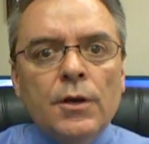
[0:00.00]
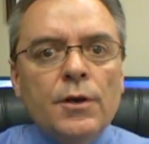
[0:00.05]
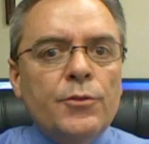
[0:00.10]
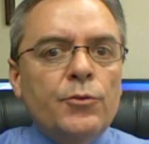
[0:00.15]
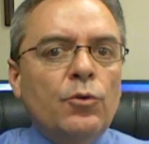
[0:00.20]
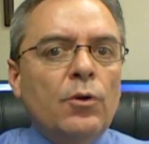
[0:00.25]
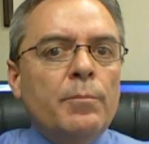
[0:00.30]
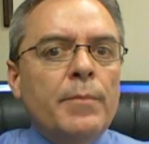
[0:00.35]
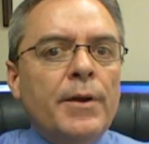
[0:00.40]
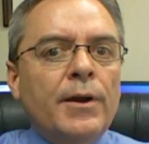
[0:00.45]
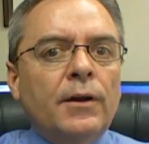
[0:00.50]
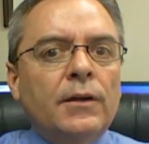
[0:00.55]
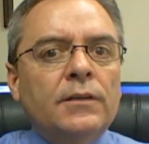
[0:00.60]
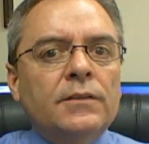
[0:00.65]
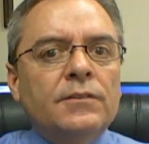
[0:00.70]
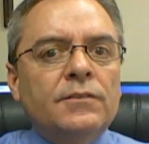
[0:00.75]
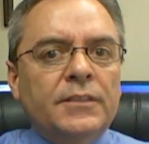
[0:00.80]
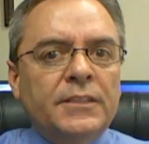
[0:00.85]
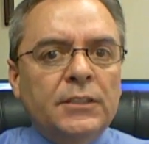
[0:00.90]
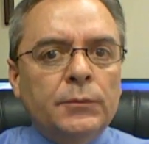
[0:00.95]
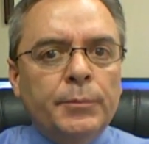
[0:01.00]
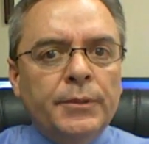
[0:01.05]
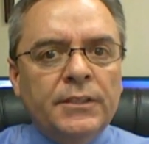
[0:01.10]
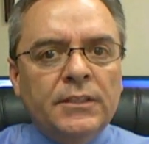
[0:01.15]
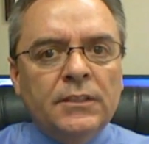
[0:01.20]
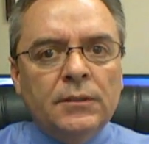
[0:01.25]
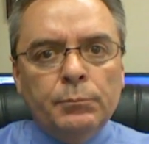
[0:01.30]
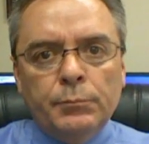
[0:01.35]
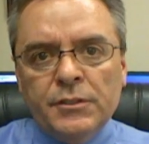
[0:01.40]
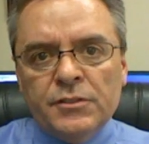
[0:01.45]
through America's
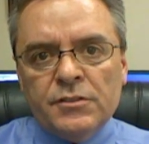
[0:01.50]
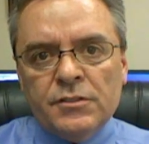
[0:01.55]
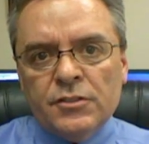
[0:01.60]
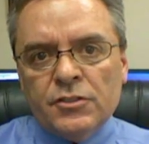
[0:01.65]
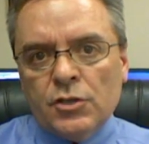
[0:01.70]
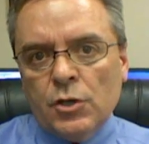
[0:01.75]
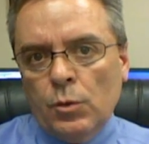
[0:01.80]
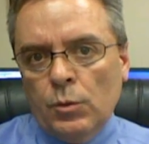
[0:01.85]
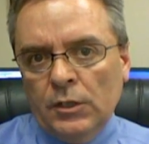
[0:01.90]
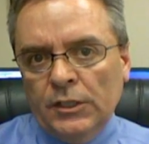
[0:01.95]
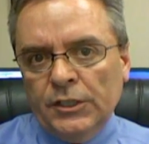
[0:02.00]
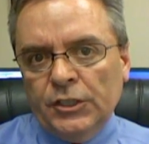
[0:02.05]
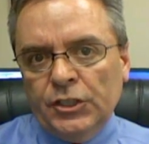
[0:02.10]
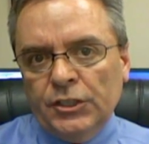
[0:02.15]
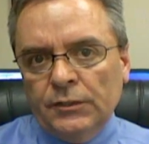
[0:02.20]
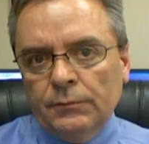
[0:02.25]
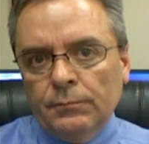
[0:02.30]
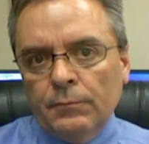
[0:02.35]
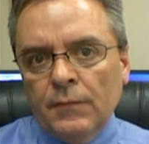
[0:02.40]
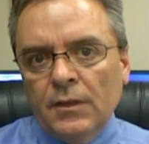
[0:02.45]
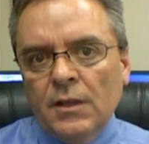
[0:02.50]
Independent Business Coalition.